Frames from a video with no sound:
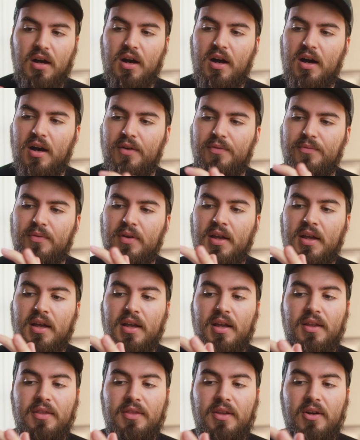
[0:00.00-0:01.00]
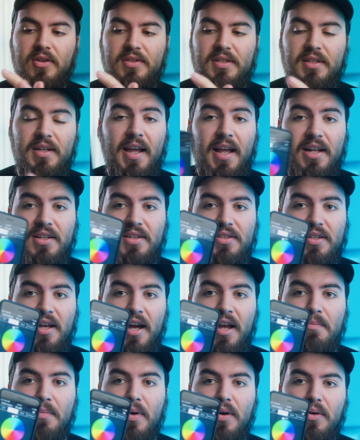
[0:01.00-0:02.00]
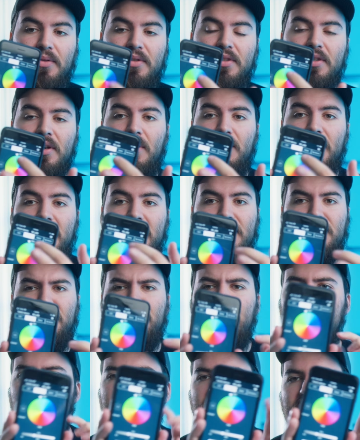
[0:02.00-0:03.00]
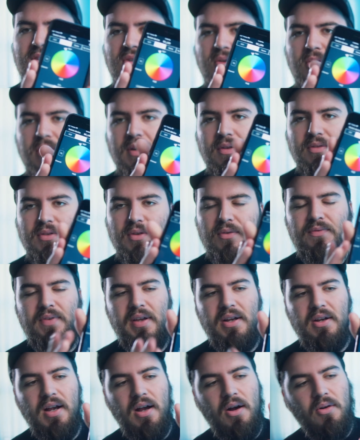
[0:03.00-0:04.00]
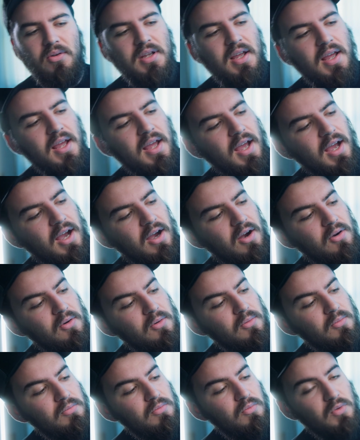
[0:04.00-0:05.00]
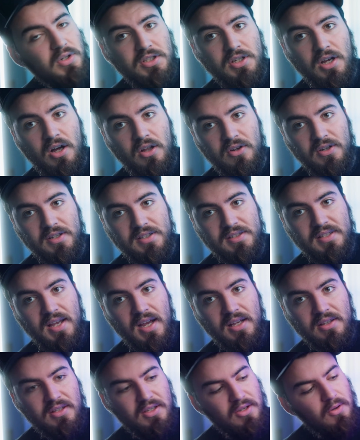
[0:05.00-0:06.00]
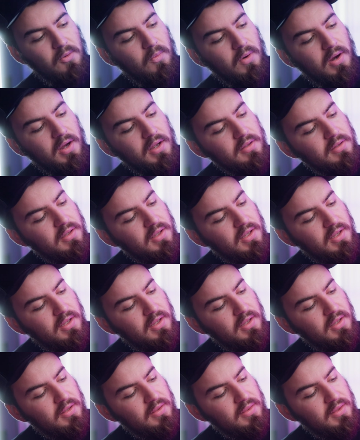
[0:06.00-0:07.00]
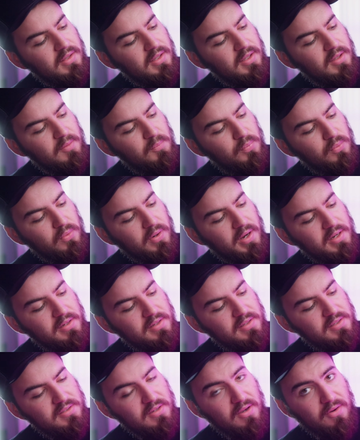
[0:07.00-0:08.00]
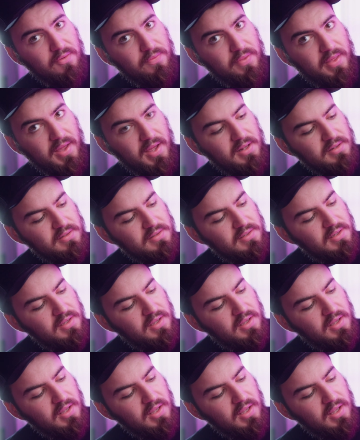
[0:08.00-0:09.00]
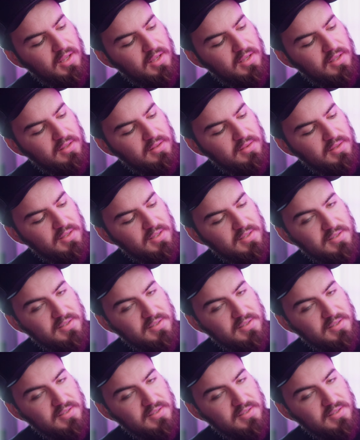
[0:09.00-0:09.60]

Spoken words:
off. There is an HSI mode, so this is very intuitive to figure out which color exactly you want, the brightness of that, and the